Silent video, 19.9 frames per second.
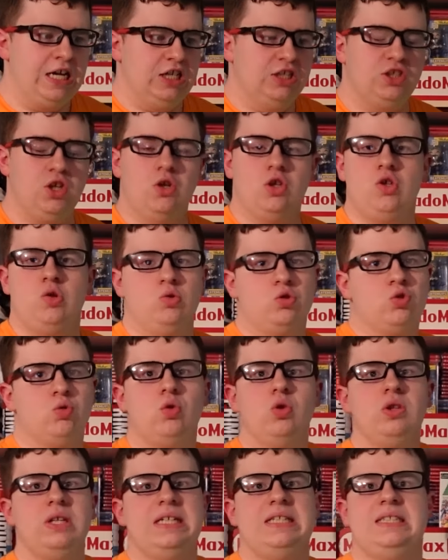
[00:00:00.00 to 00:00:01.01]
So you
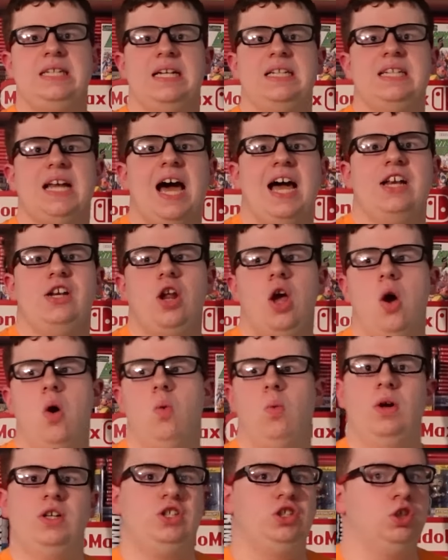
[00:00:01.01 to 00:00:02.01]
truly did not know
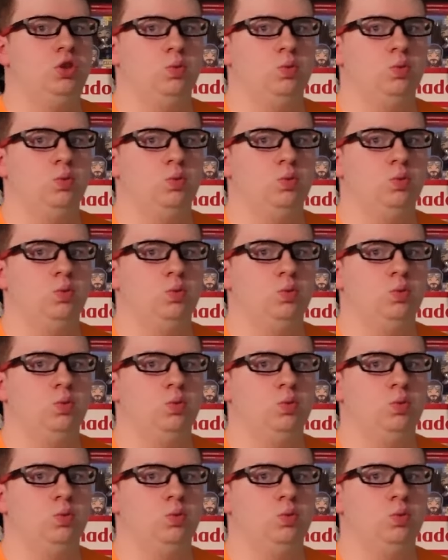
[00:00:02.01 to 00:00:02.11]
what